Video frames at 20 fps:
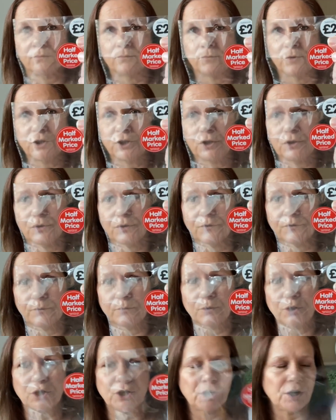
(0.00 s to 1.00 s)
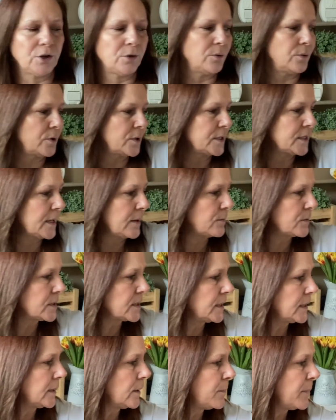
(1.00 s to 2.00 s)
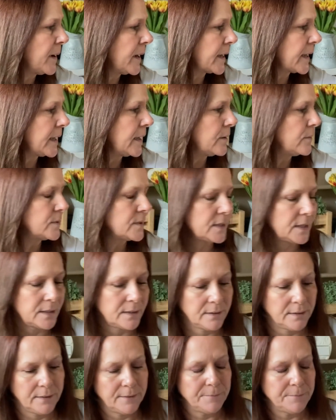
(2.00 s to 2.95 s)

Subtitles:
reduced from 2, because that was the little packet it was in.